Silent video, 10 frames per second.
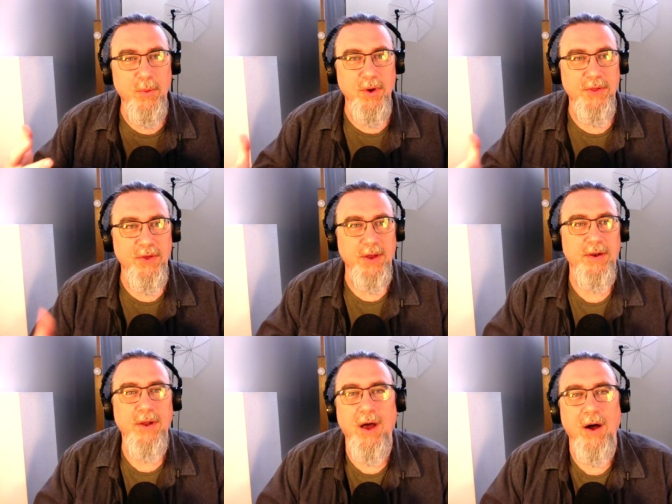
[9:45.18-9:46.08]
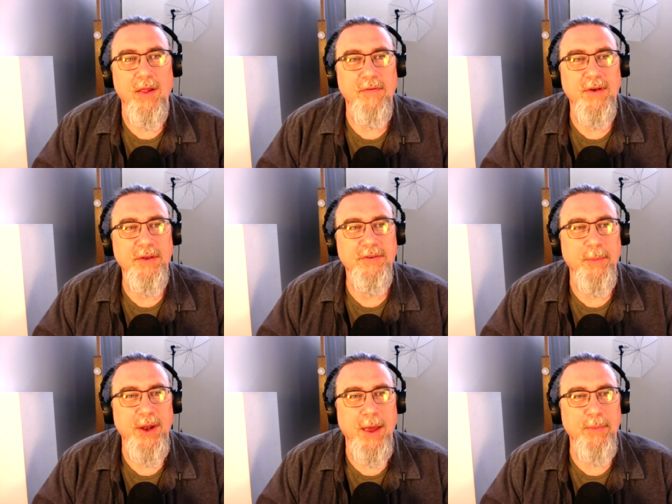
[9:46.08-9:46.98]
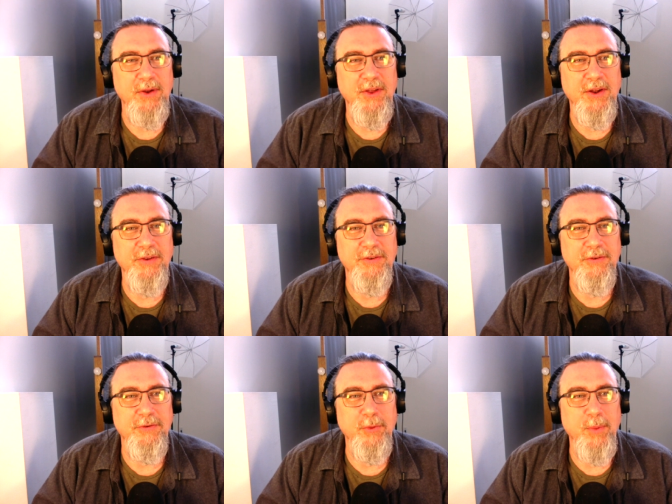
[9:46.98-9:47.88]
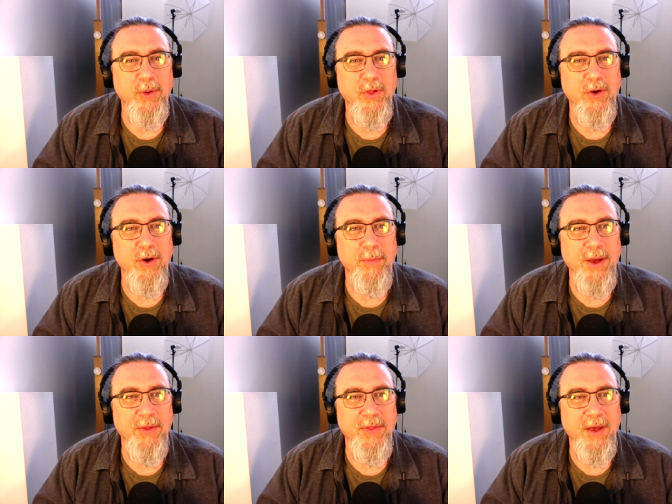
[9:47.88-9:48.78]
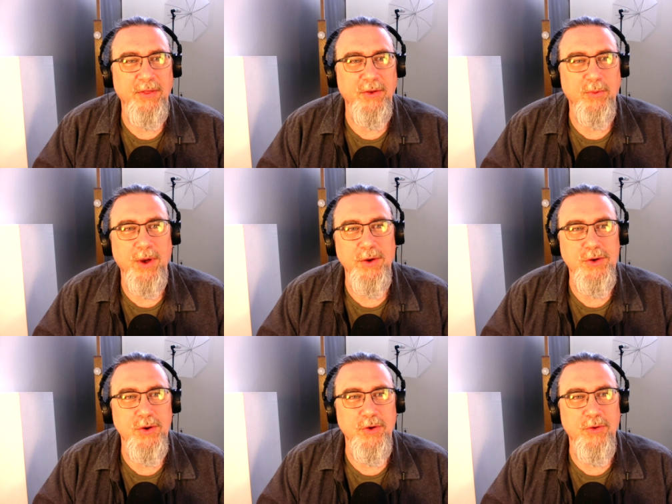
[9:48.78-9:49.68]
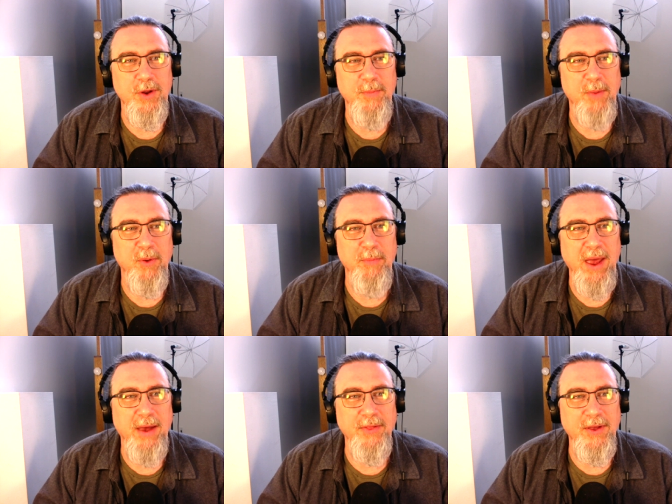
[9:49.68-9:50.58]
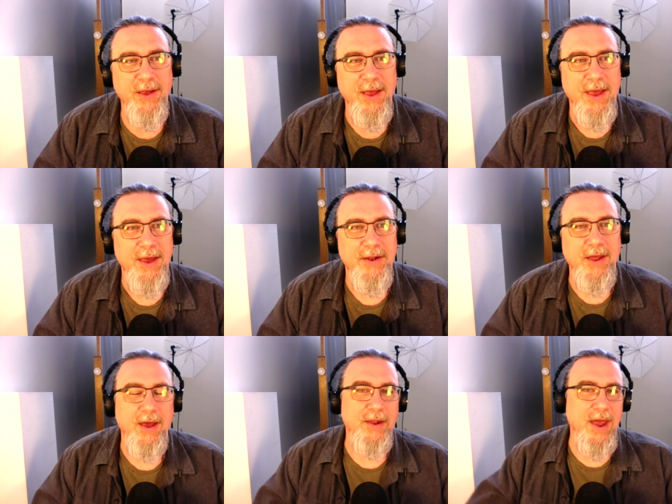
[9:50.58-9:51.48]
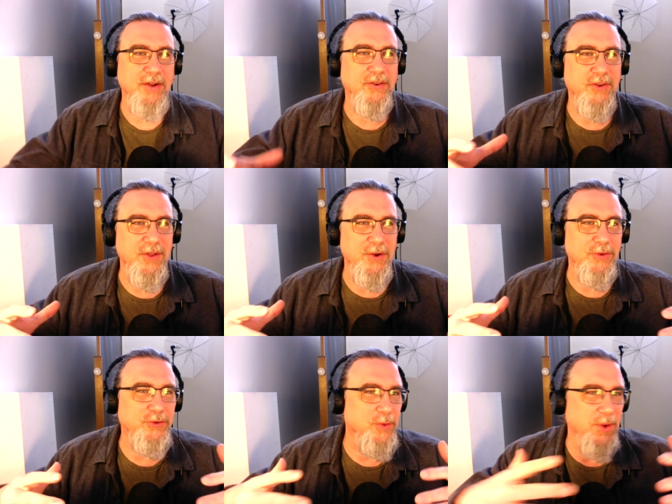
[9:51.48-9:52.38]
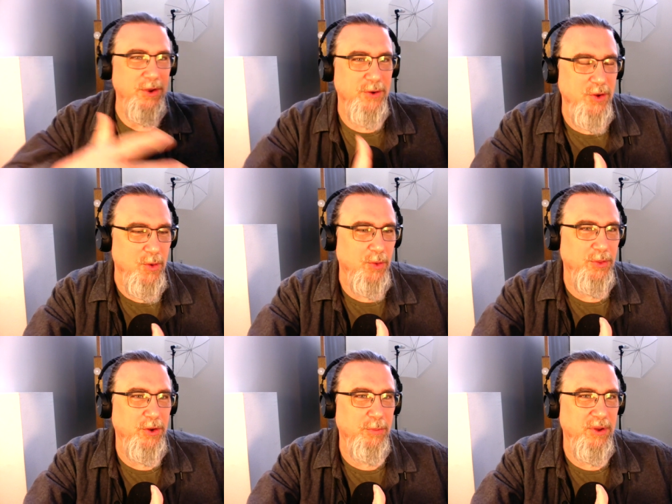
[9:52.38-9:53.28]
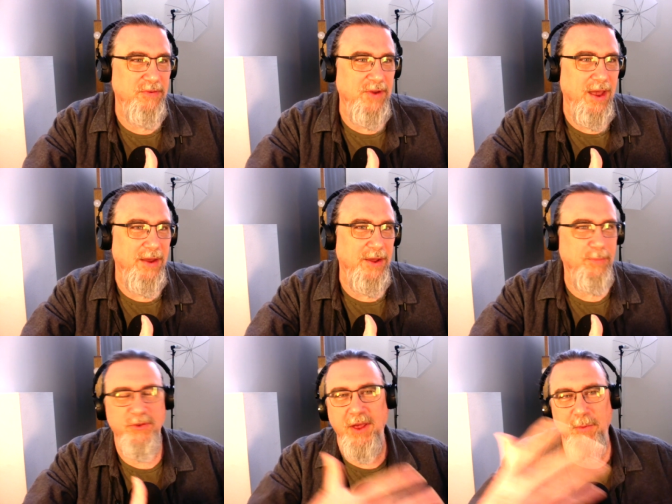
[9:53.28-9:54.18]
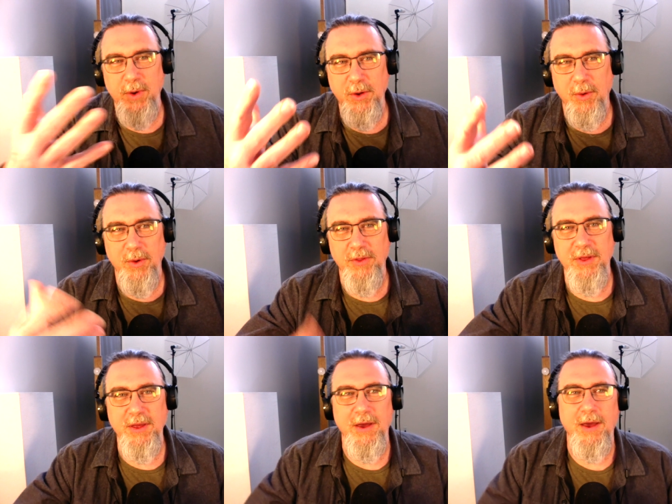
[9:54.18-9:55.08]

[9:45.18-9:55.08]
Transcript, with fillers: within all of us. I mean, Epictetus is super clear about that. That's why you shouldn't treat people badly. Not just you're screwing your own little bit of God up, say when you go to the